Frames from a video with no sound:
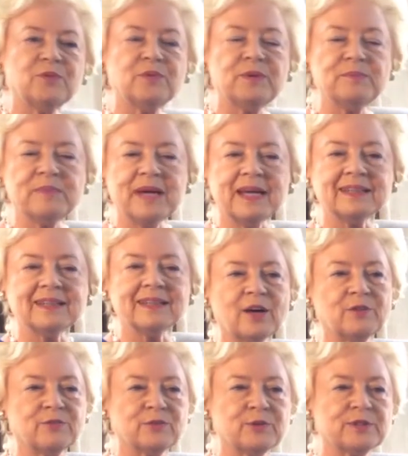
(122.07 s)
we met,
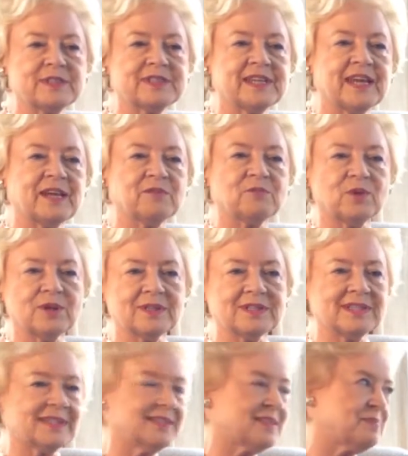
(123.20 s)
our first date
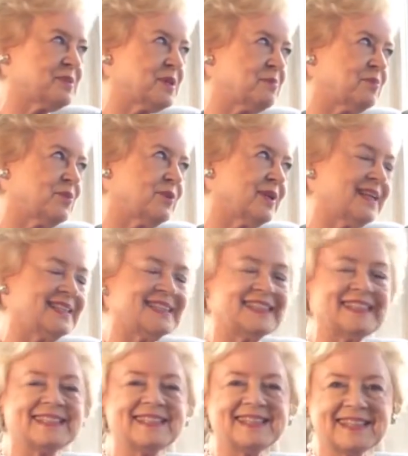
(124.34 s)
was in September
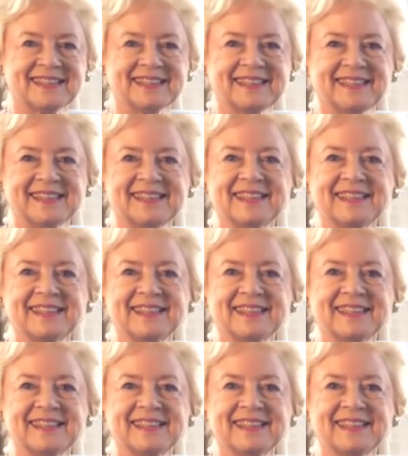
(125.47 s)
1960.